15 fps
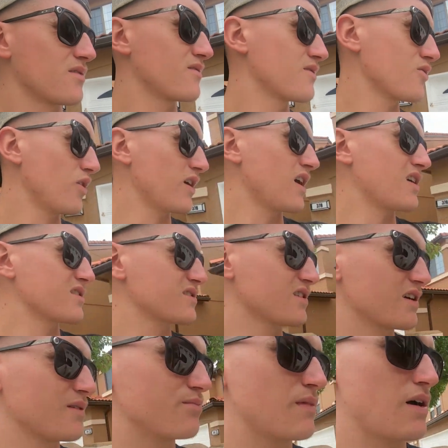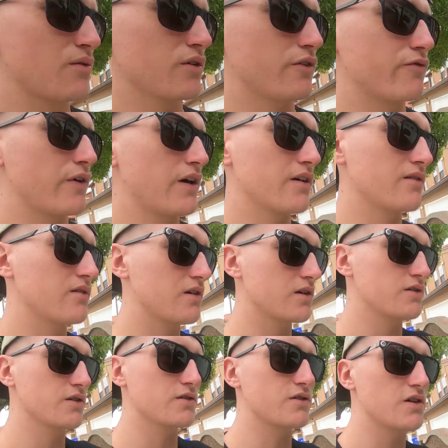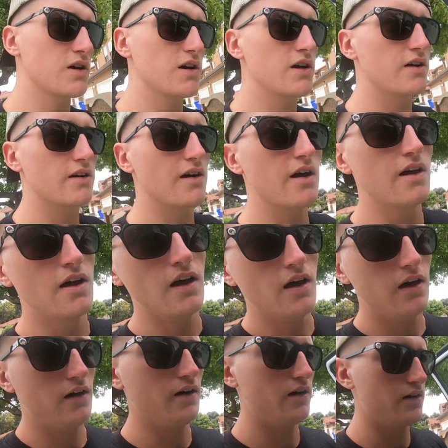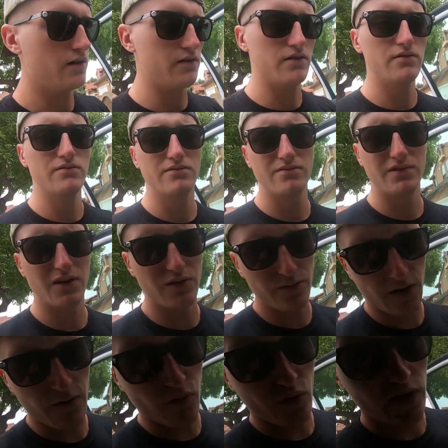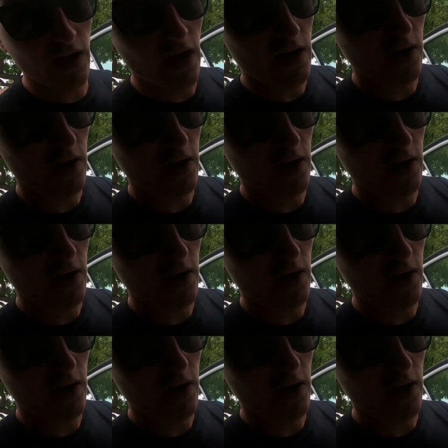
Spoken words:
quite honestly, I'm not really a fan, because you'll see here, you know, I've only had